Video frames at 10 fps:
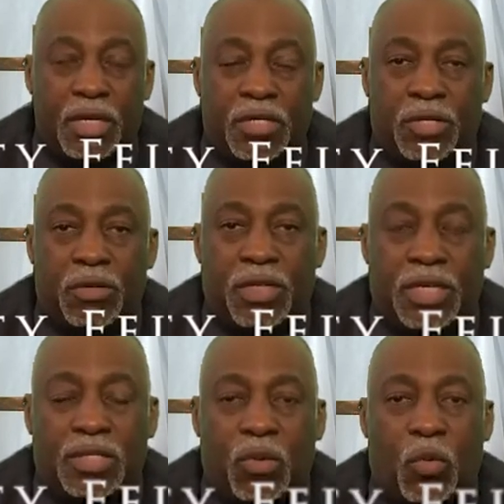to
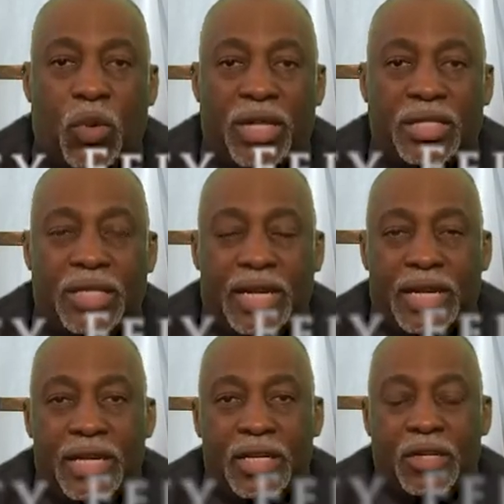this
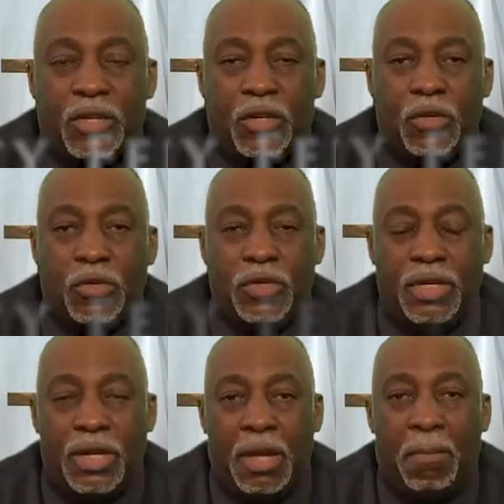Wednesday
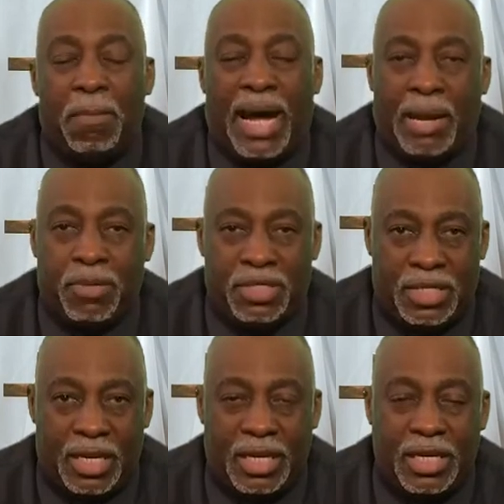noon Bible
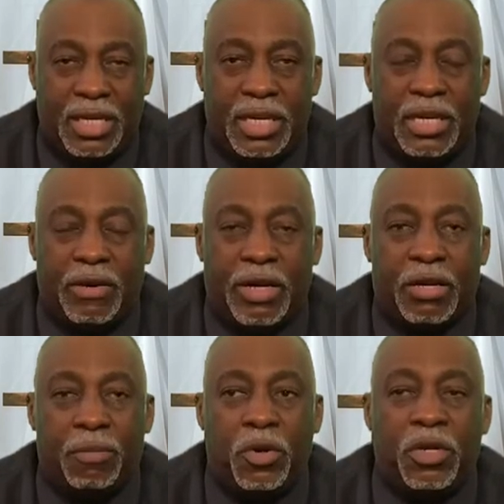study here at
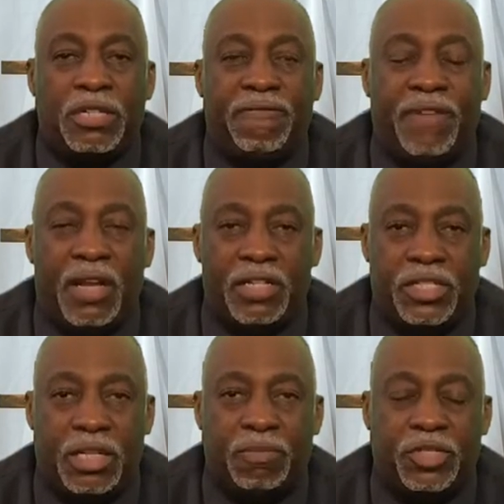Community
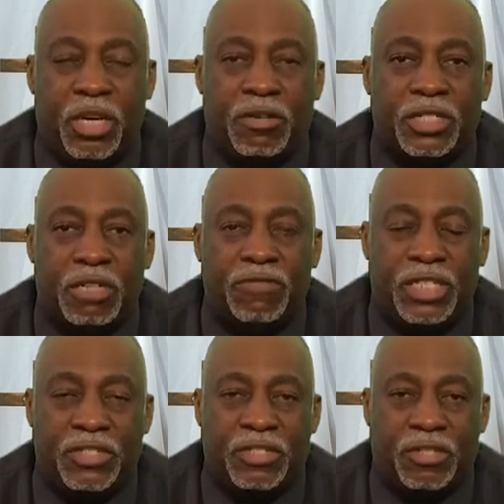Fellowship Church of
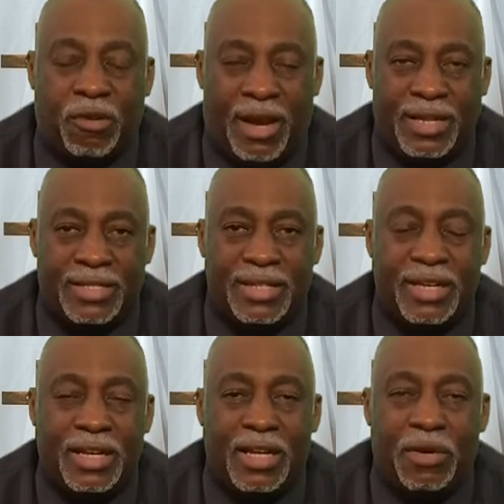Jesus Christ.
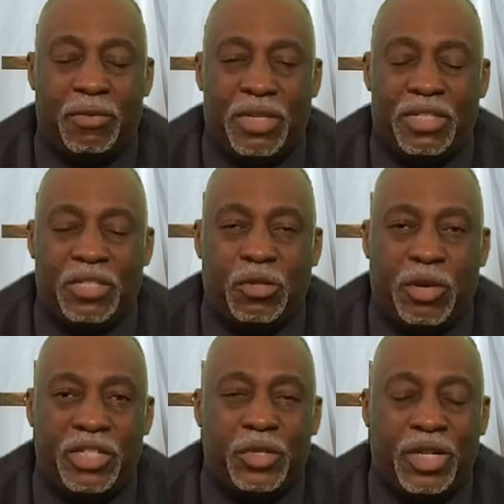We just
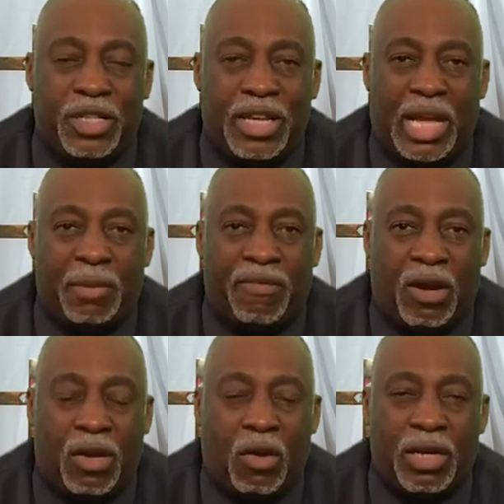greet you in the name of
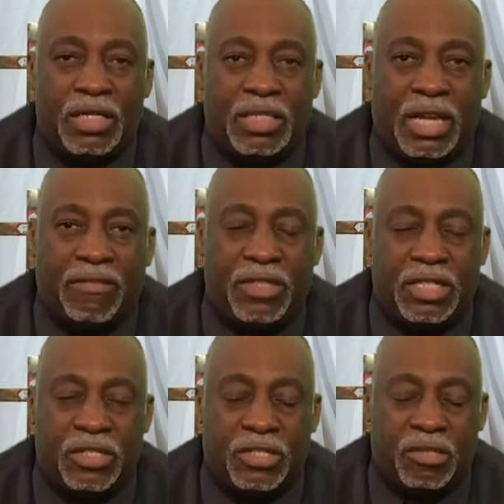our Lord and Savior
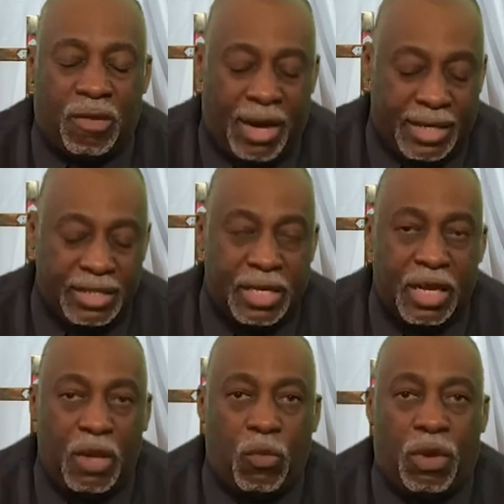Jesus Christ,
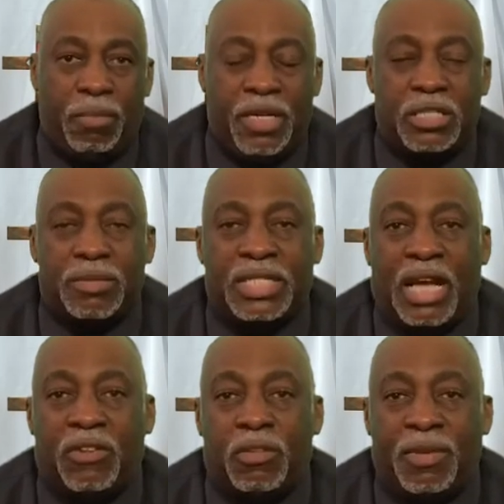where Bishop
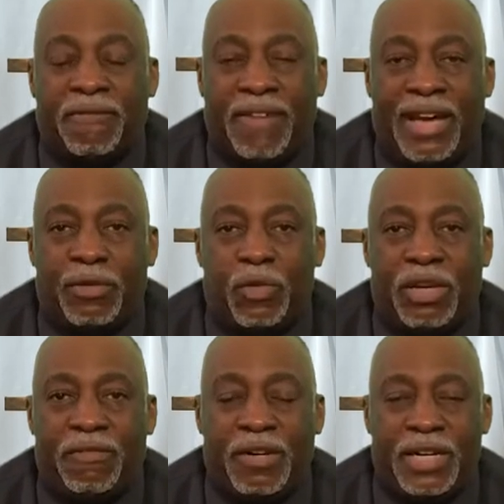Saundra McFadden
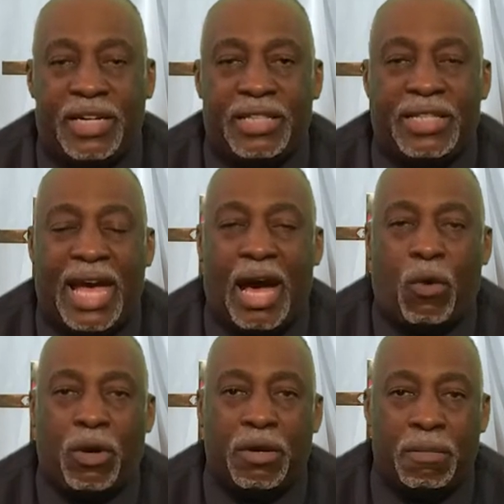Weaver is
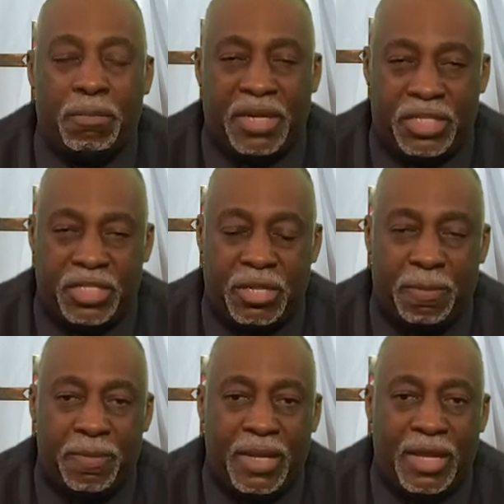our
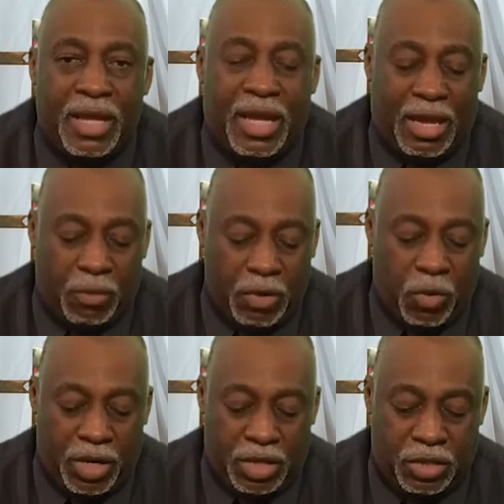bishop. And we
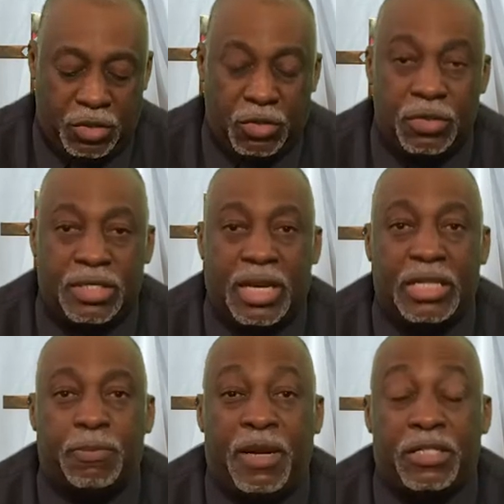wanted to say a
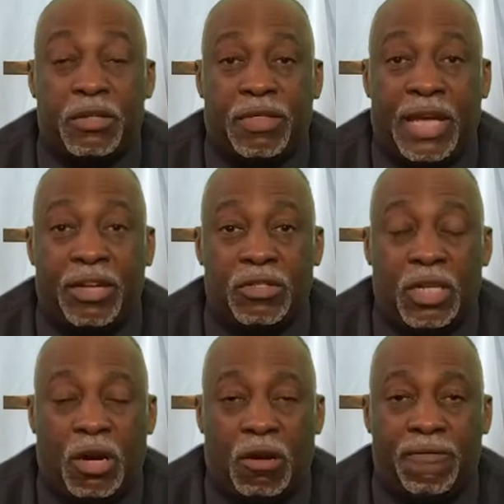special thank you
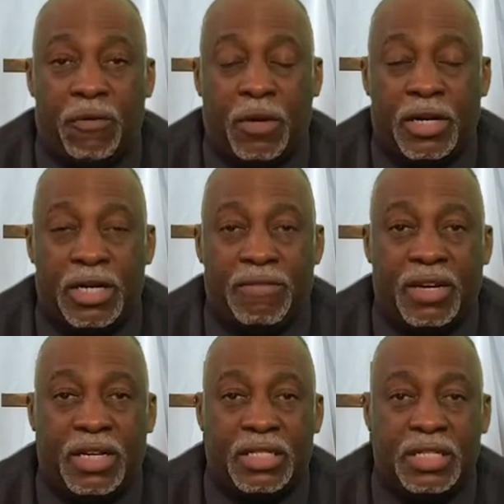to her for
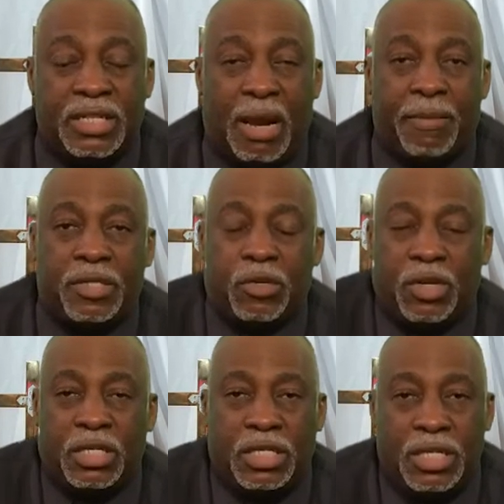giving us this
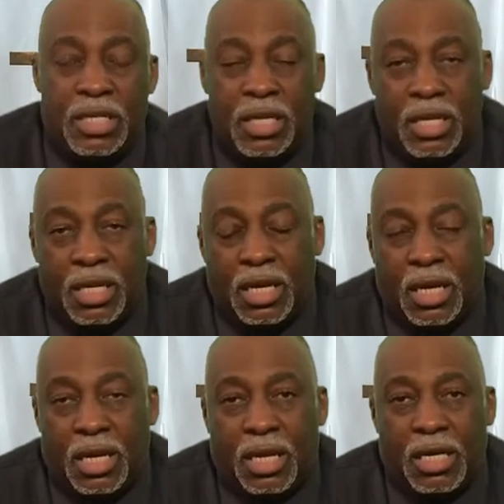opportunity
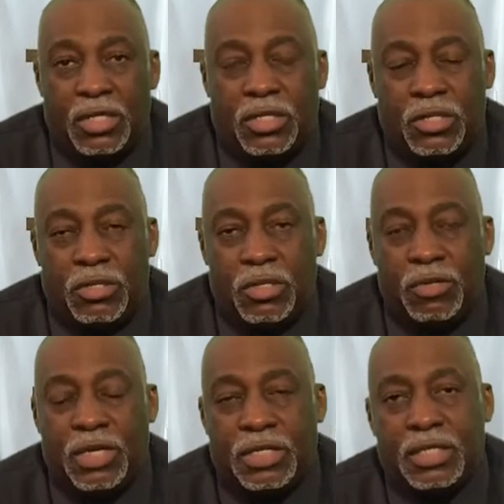uh, to do
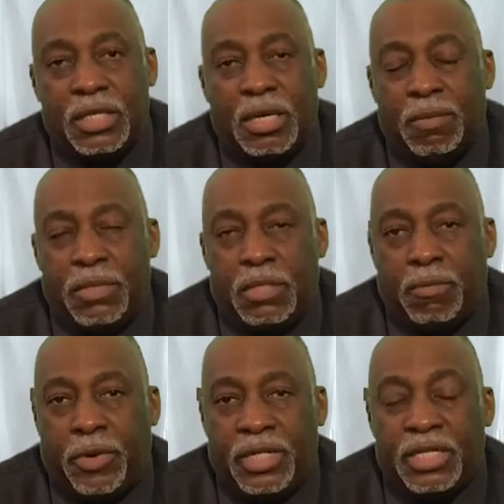this, to
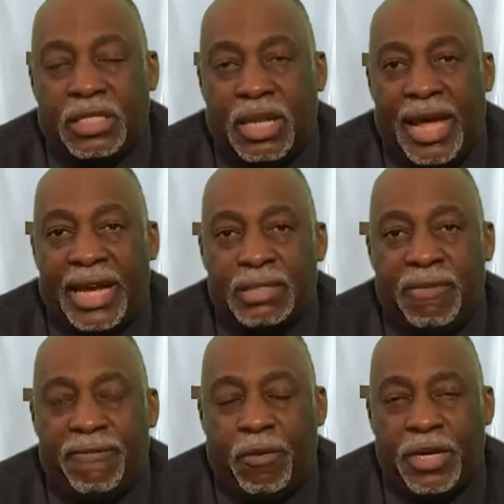bring this class
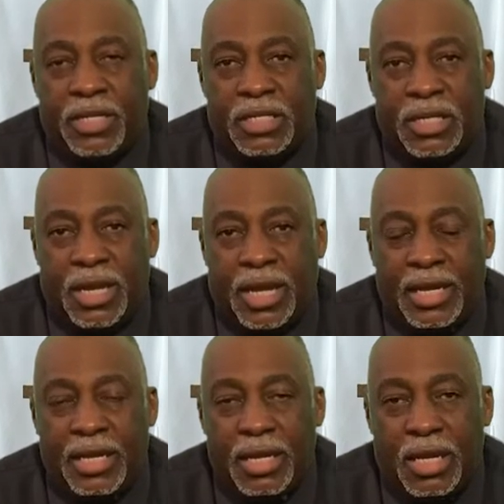before you
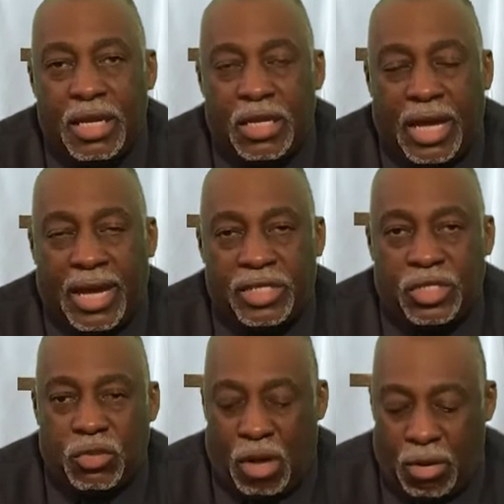today. As
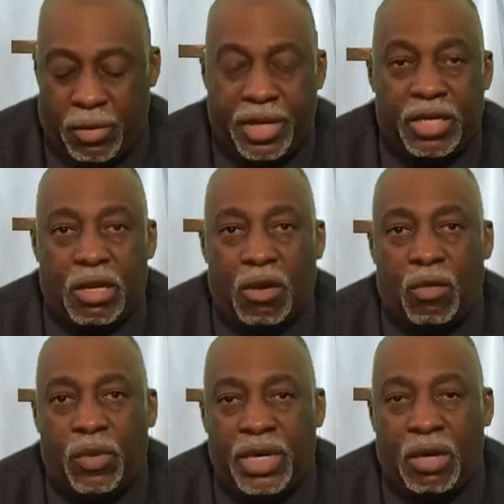you already know,
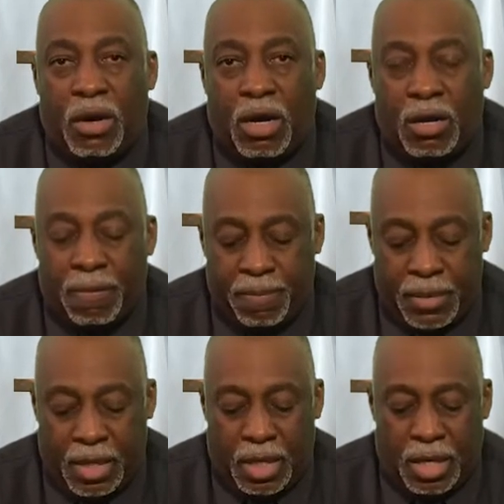we are
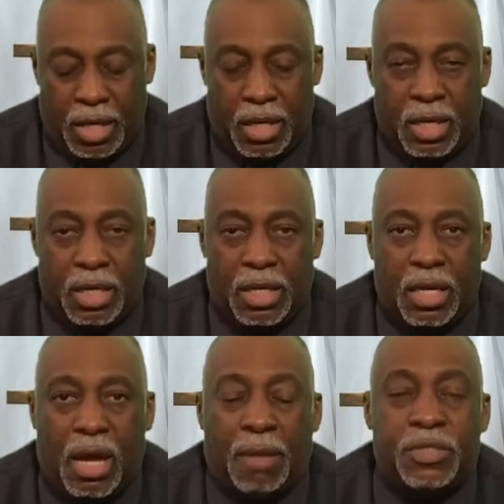uh,
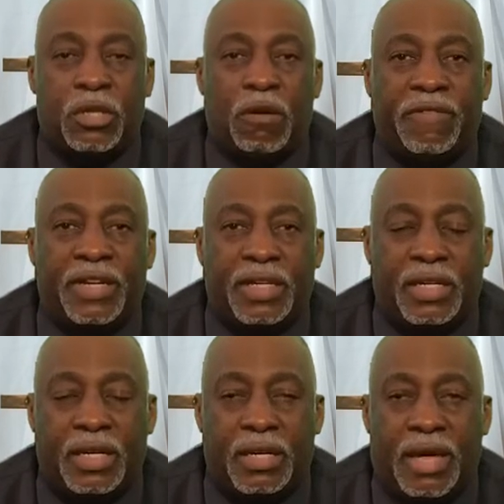
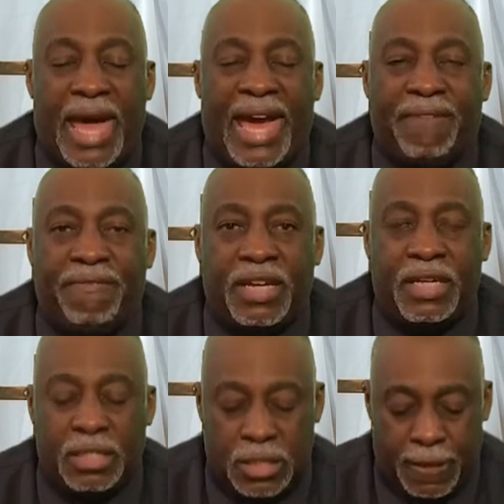observing
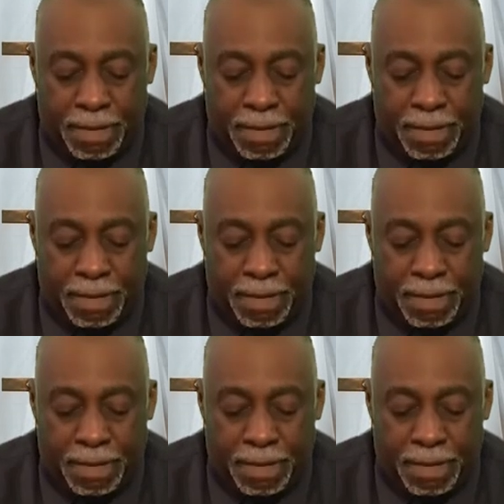Advent